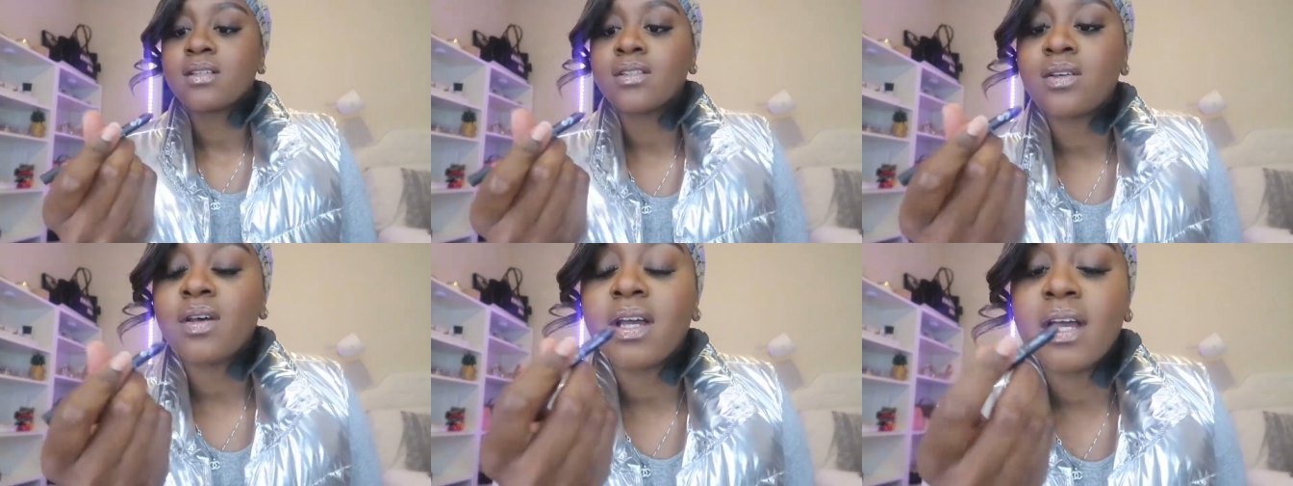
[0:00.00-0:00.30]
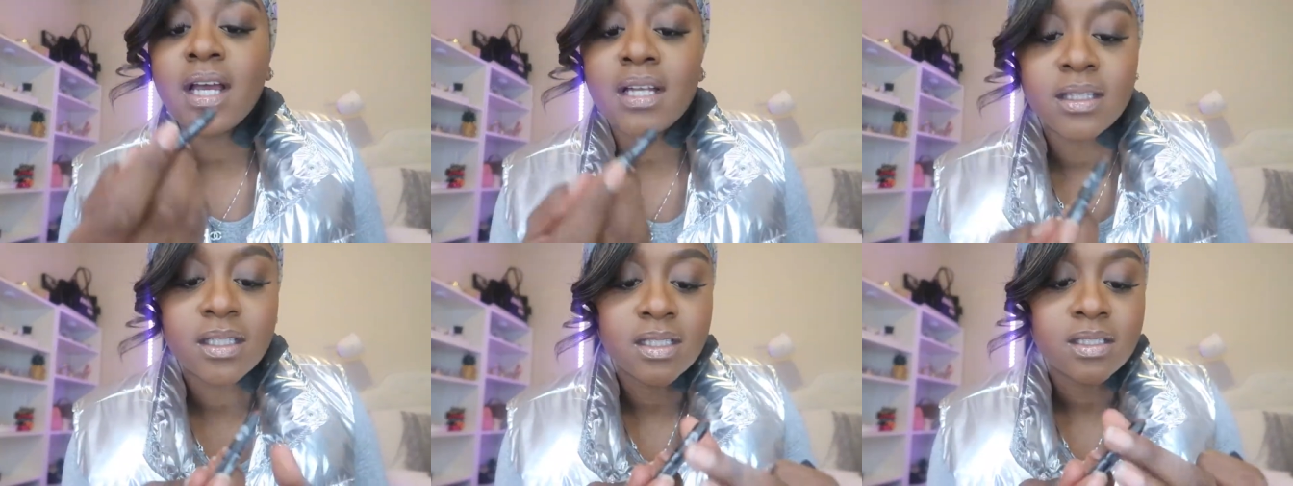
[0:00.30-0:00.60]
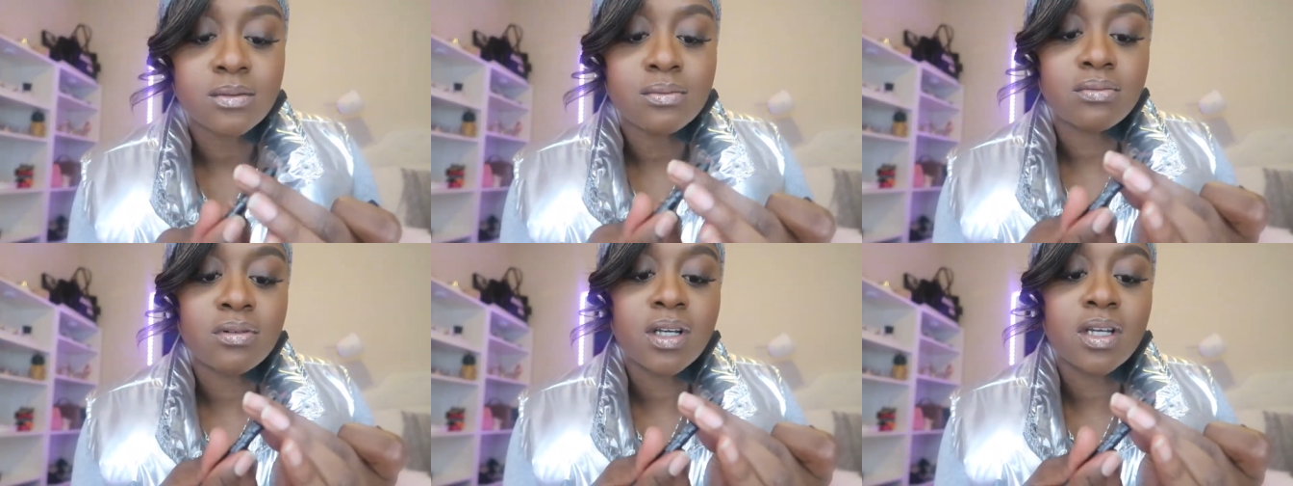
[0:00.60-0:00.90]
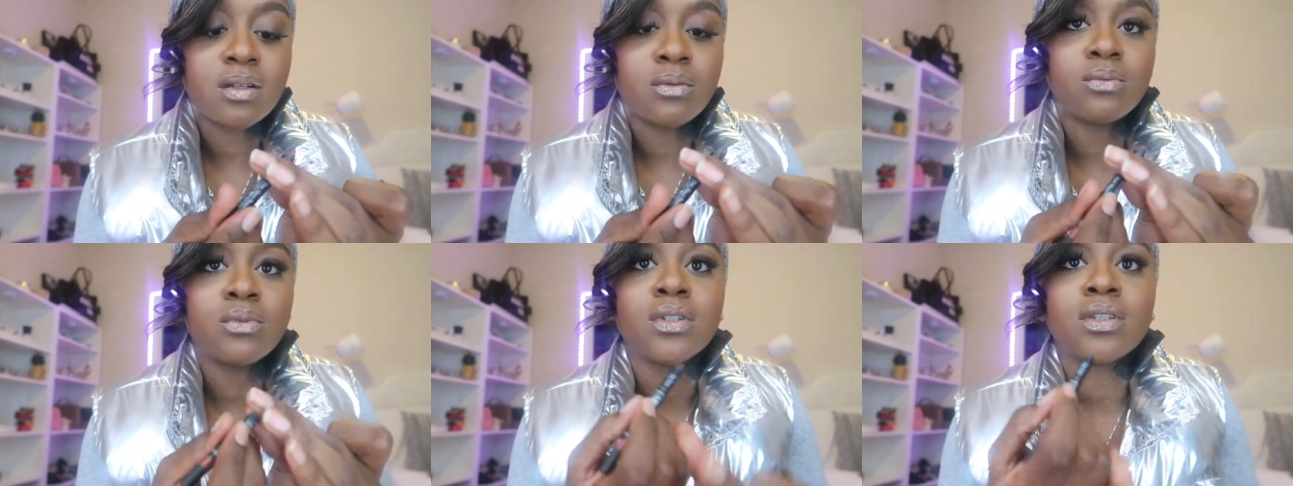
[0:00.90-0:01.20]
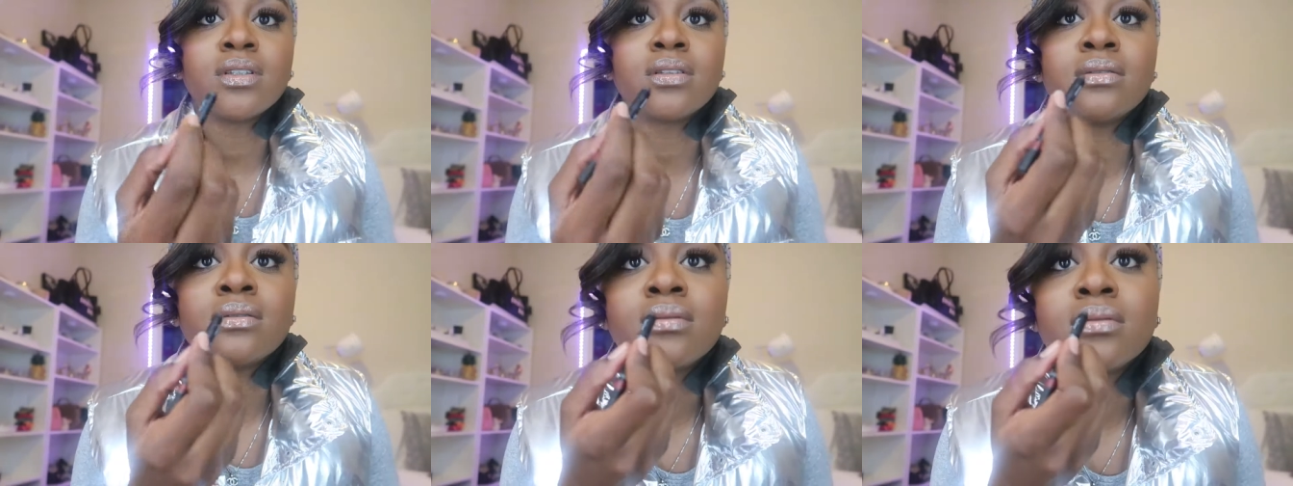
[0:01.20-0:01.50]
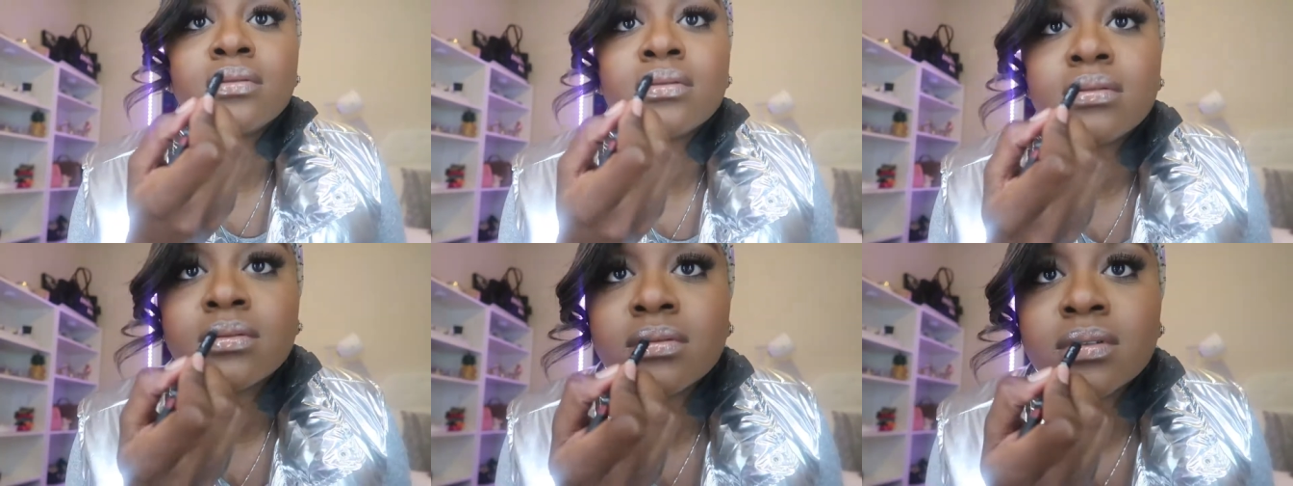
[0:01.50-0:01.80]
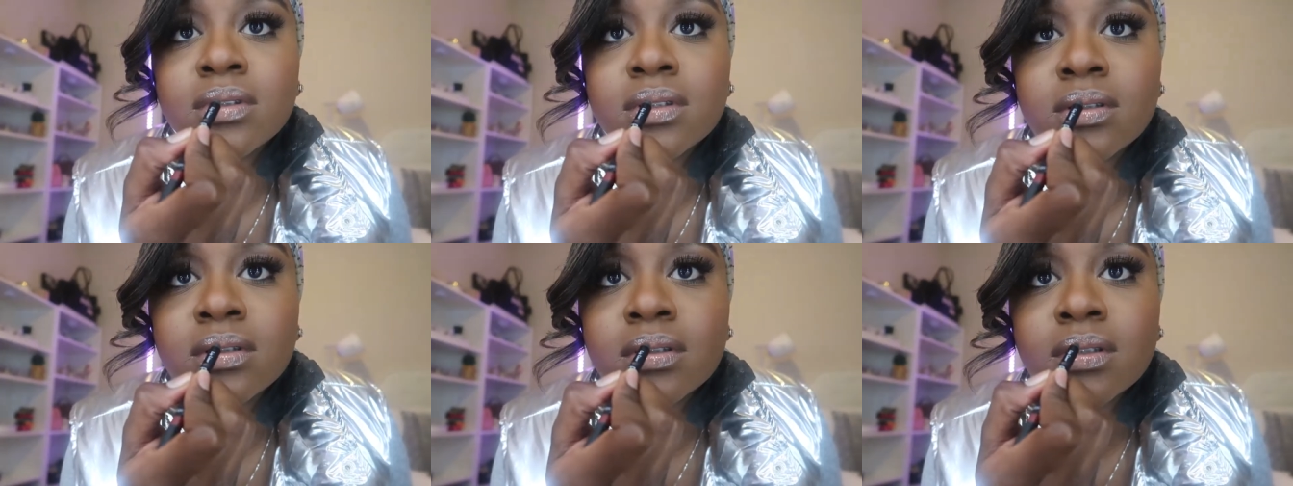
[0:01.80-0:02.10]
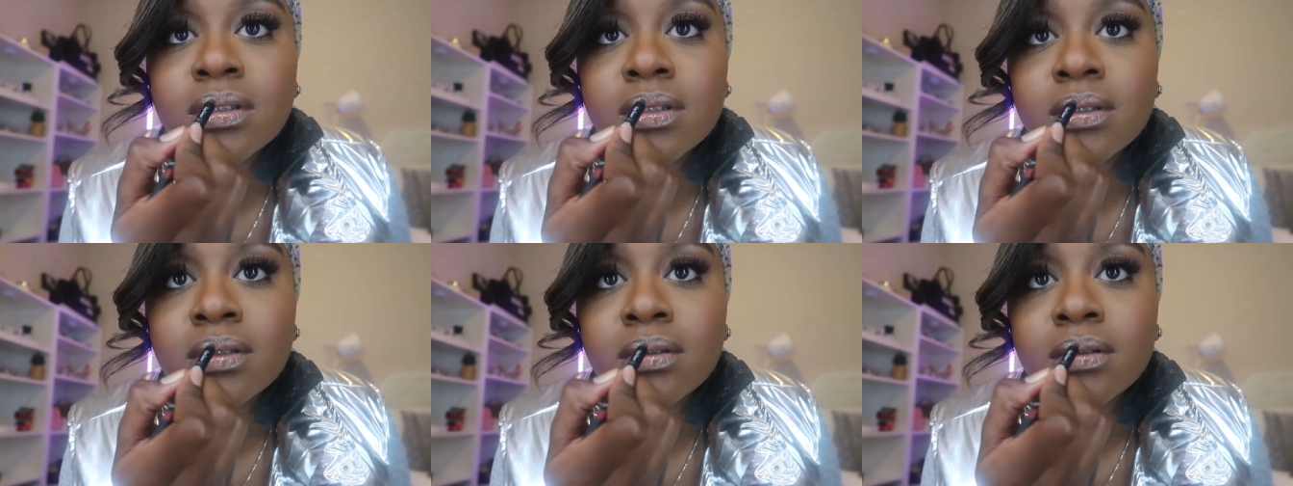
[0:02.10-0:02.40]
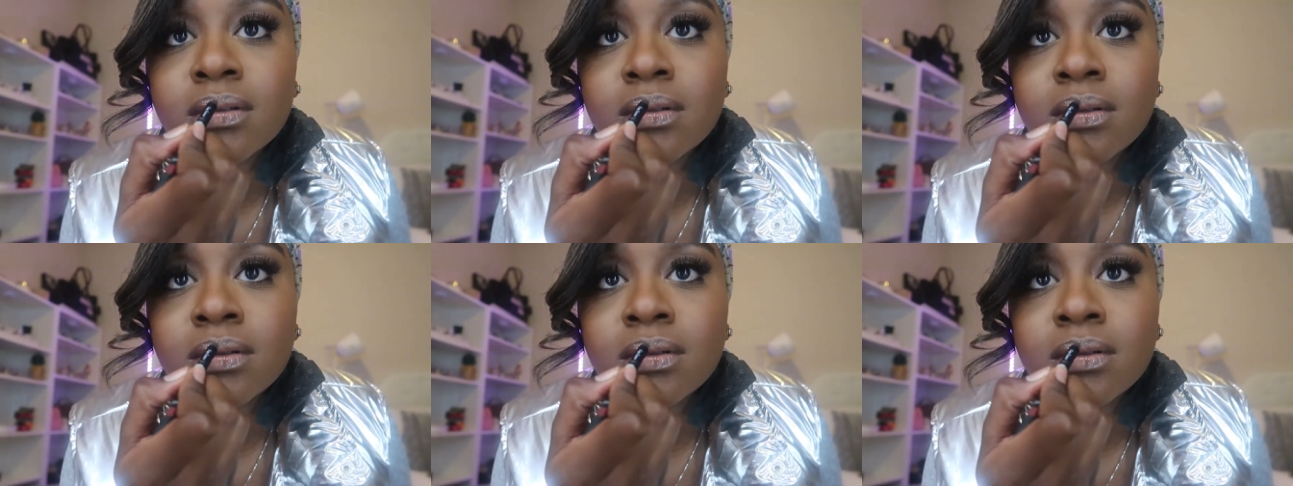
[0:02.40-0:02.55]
So I got this red one. Let's see.